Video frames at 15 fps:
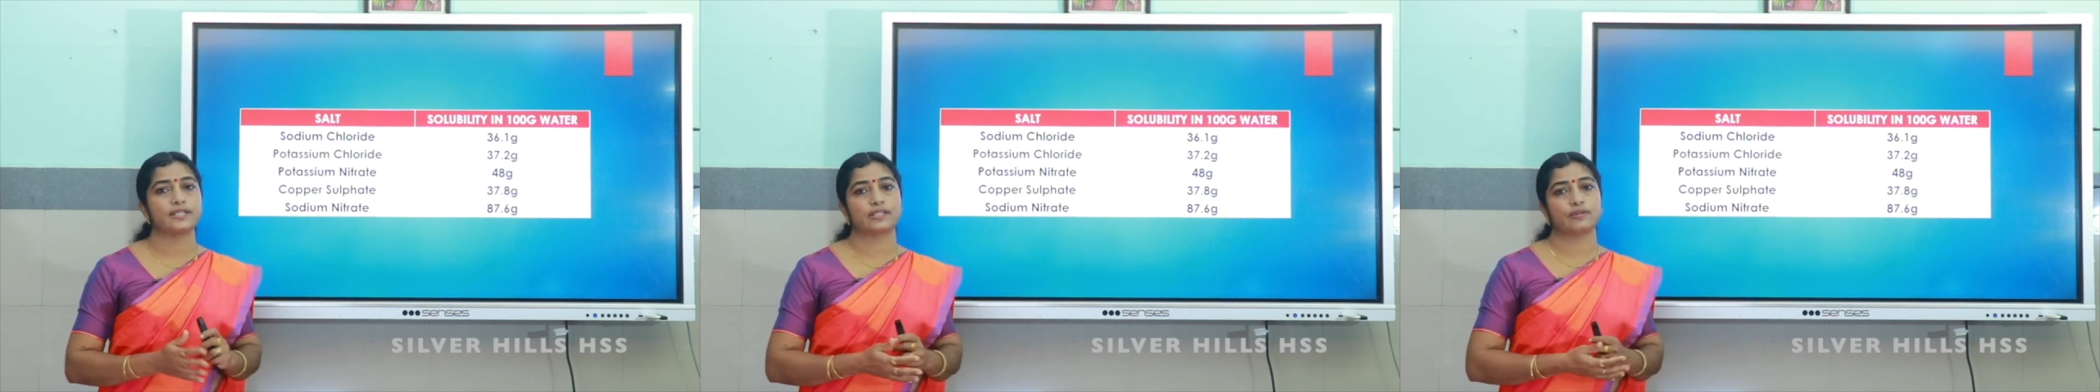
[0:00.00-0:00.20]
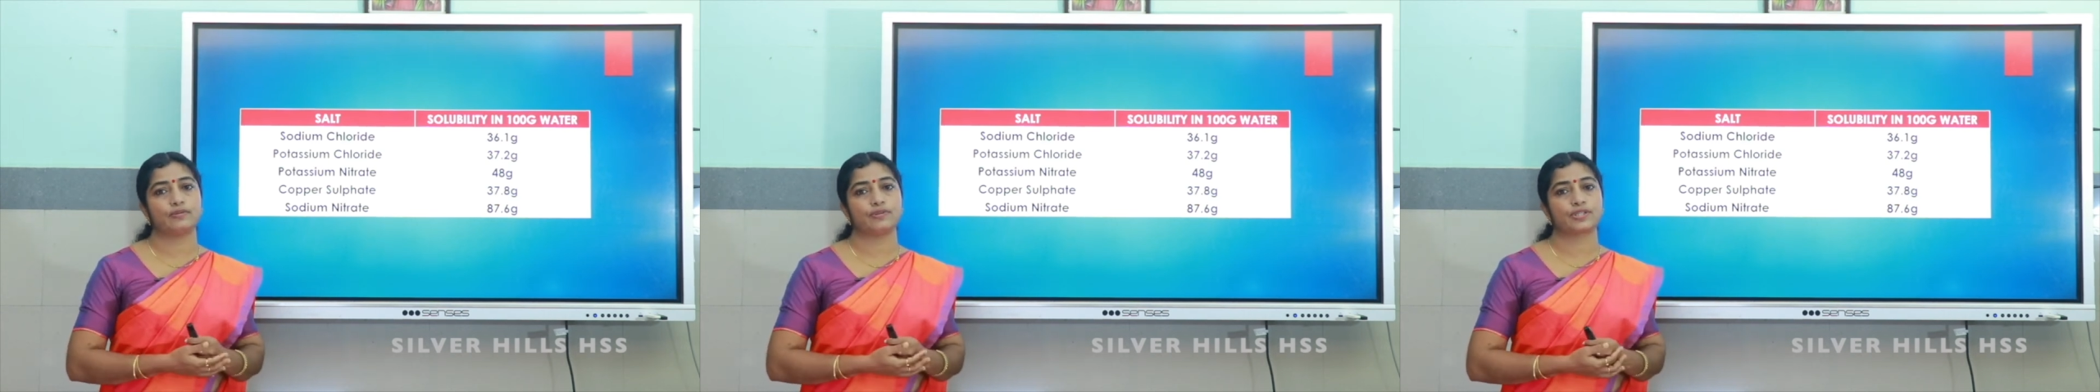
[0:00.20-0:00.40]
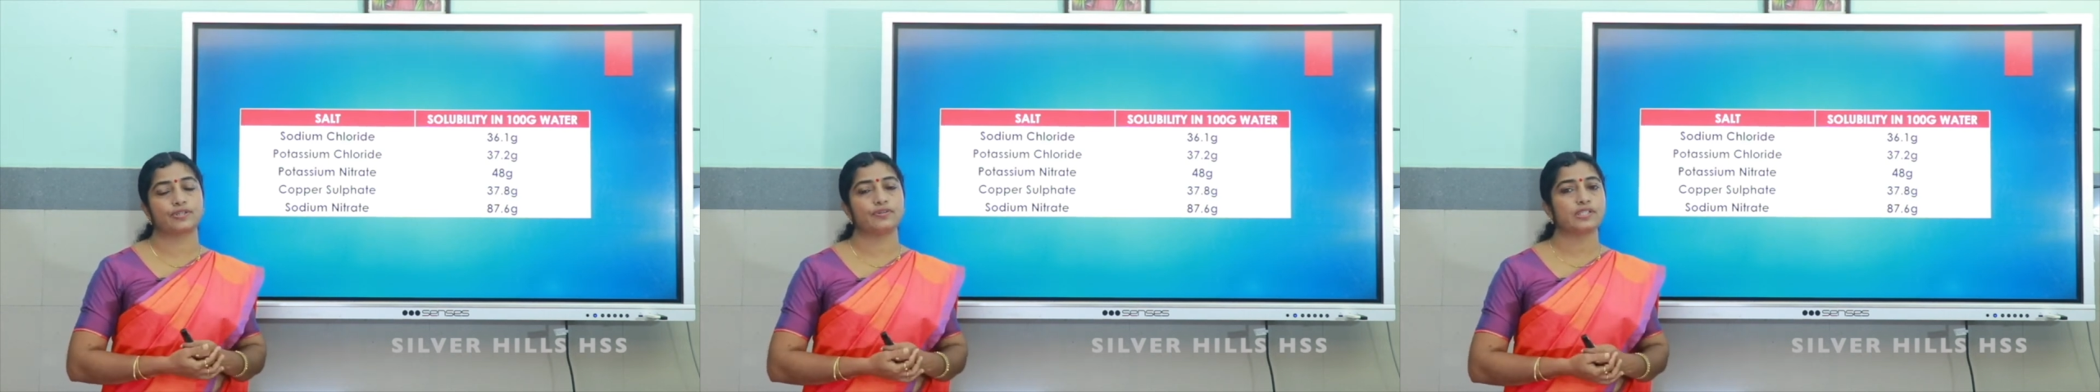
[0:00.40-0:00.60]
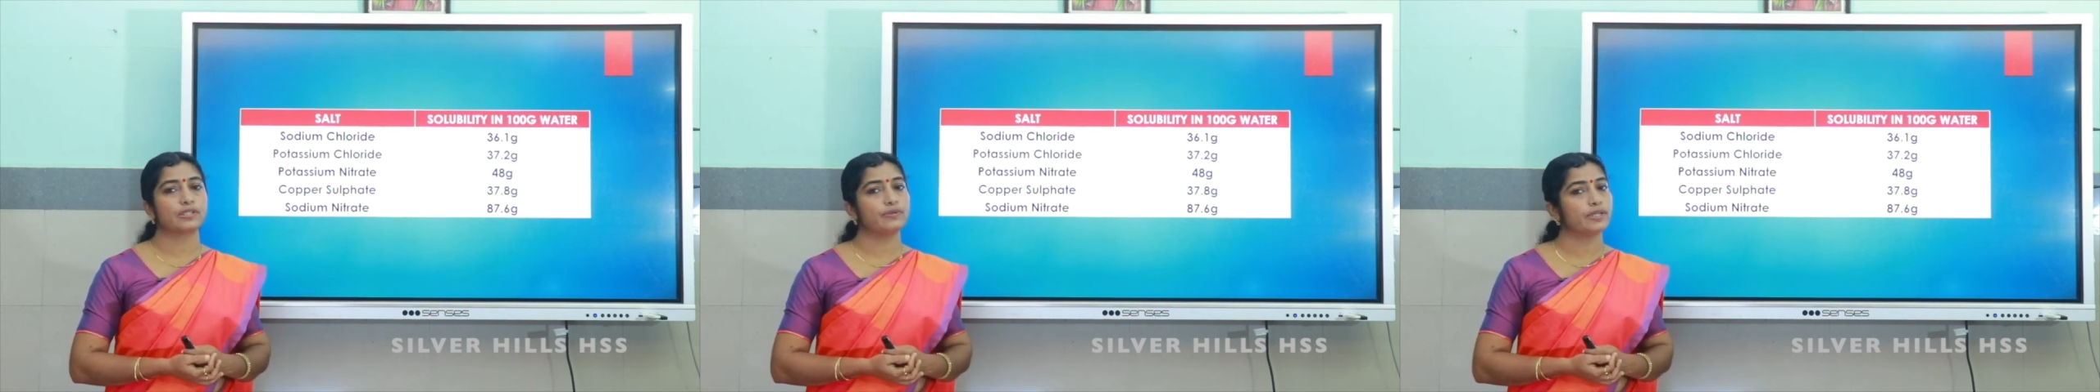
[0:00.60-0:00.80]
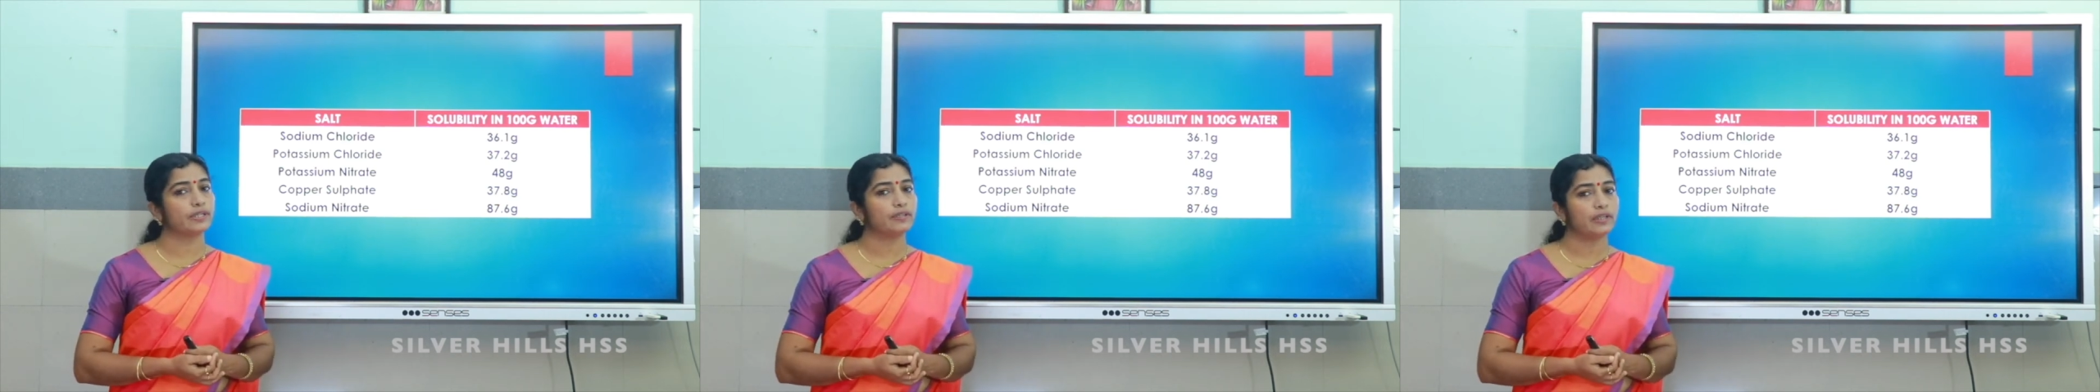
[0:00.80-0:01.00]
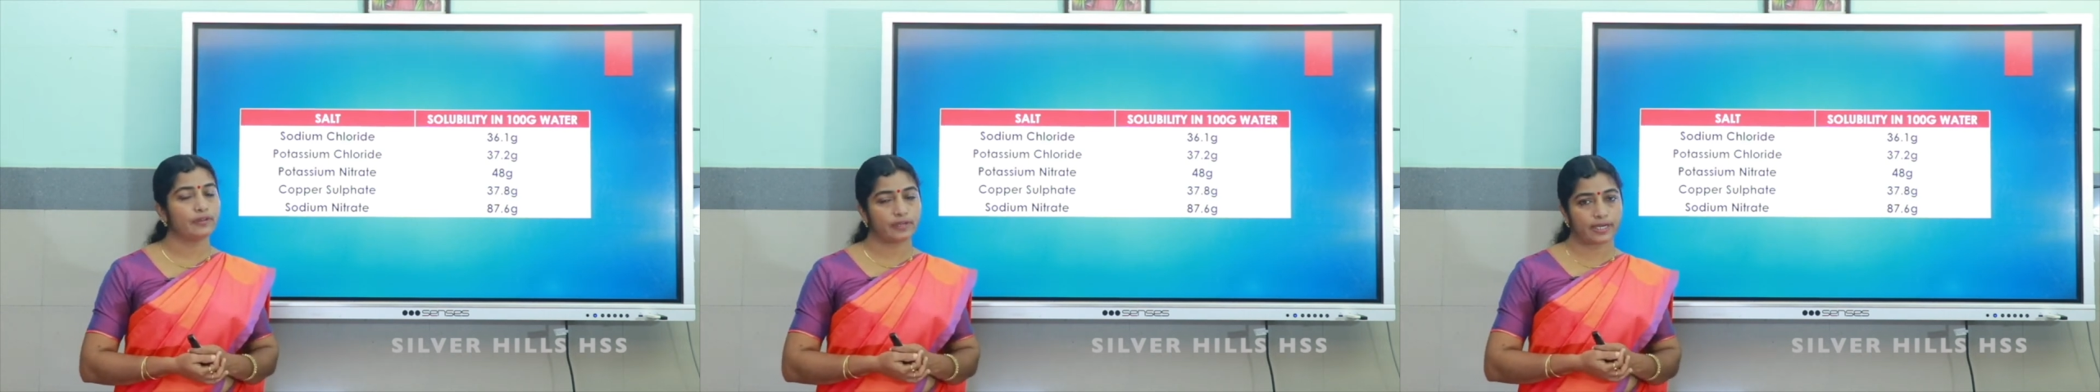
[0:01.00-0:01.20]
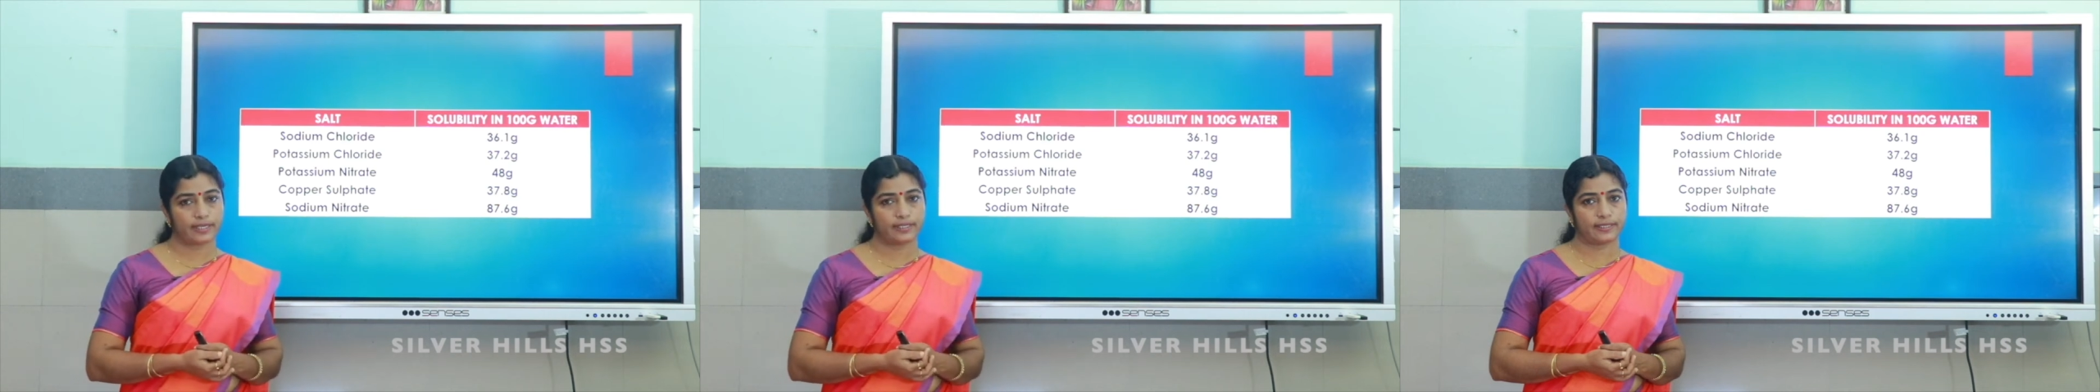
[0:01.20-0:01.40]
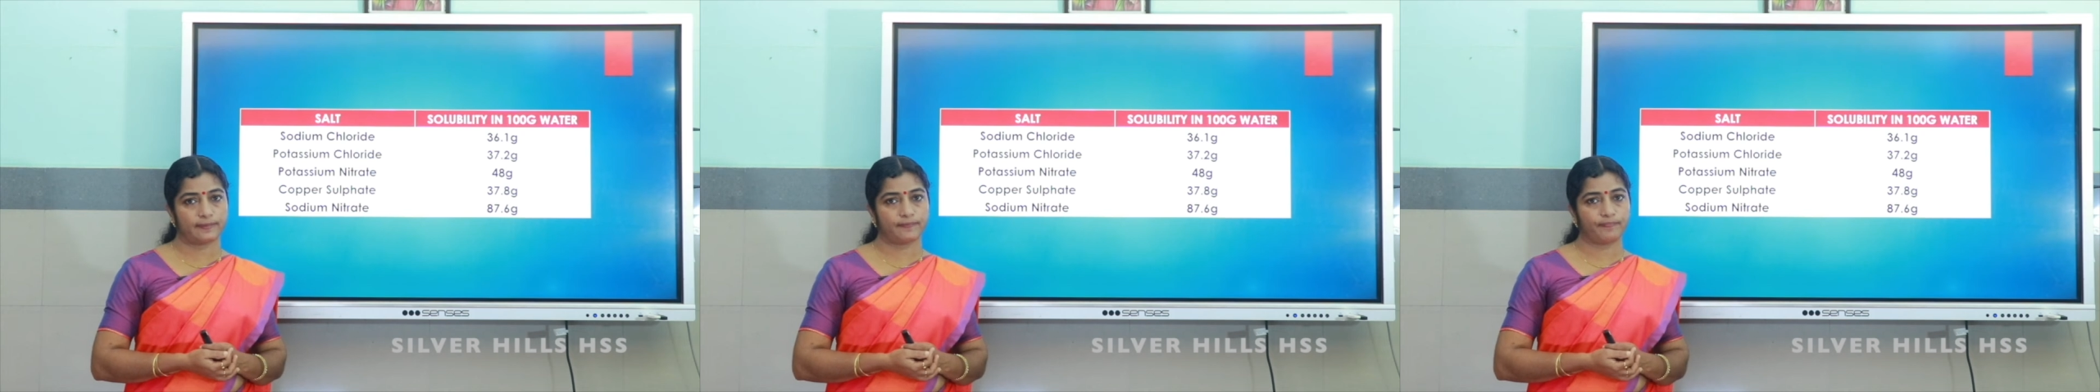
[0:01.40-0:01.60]
solution of sodium
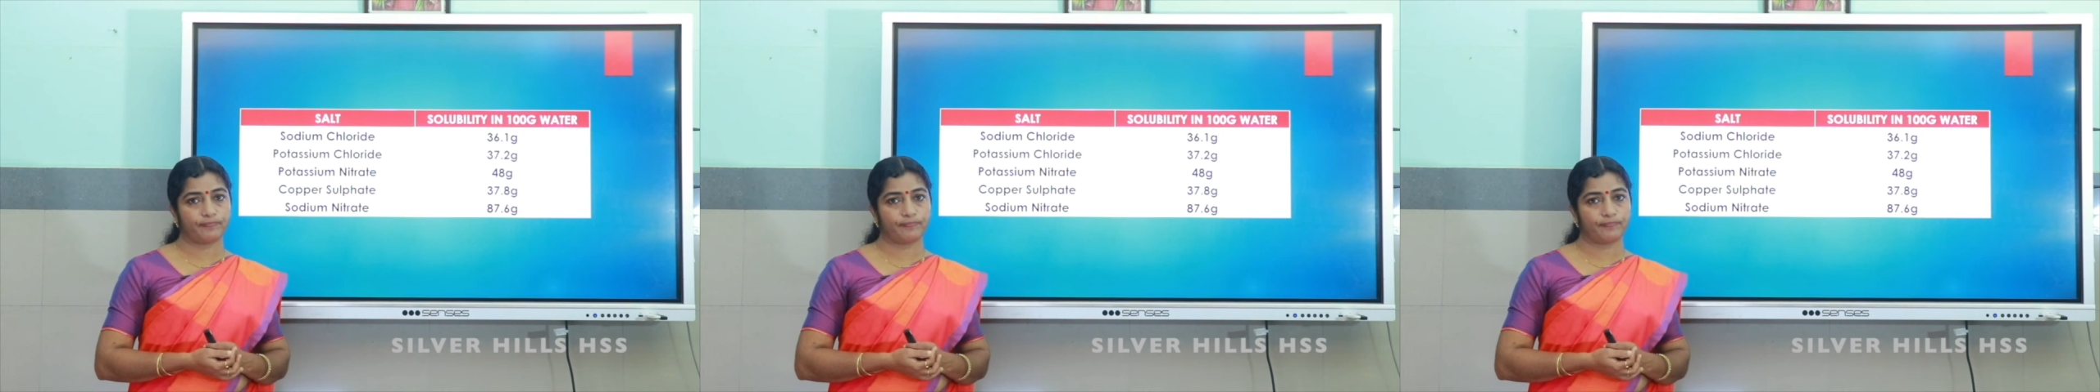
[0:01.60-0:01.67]
chloride.